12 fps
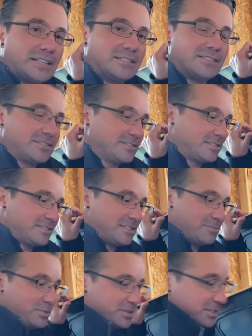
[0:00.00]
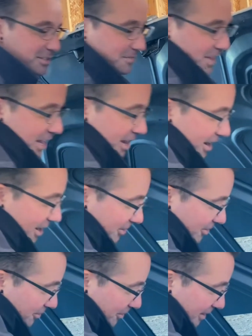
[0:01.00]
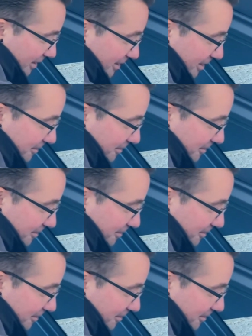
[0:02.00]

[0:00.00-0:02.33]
It's just as simple as undoing the